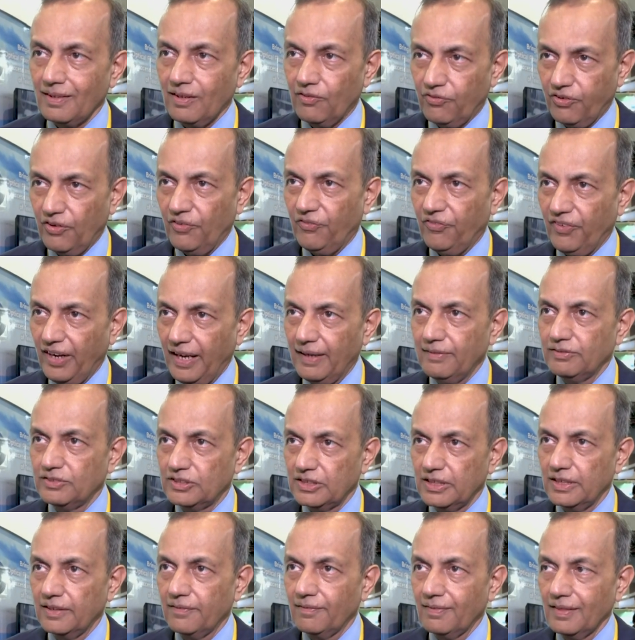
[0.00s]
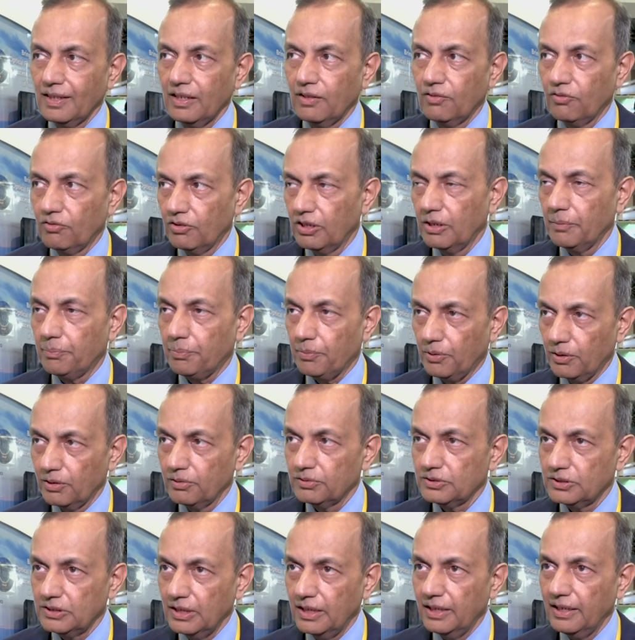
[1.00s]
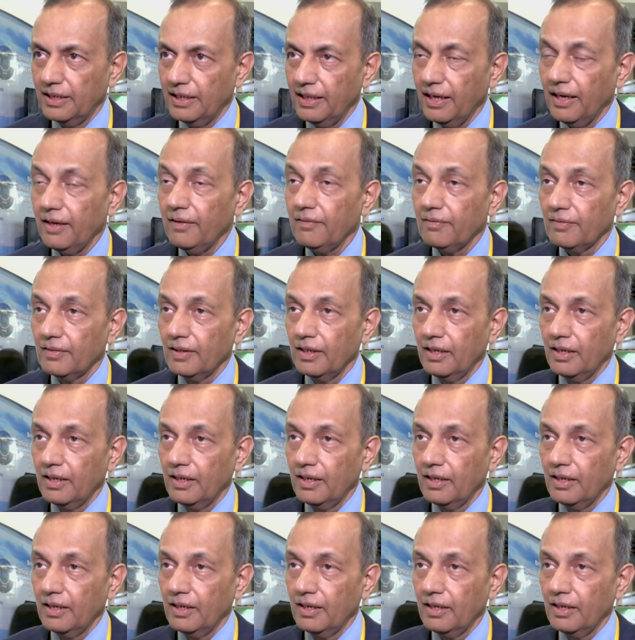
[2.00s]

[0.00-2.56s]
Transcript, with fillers: for 5G would be produced in India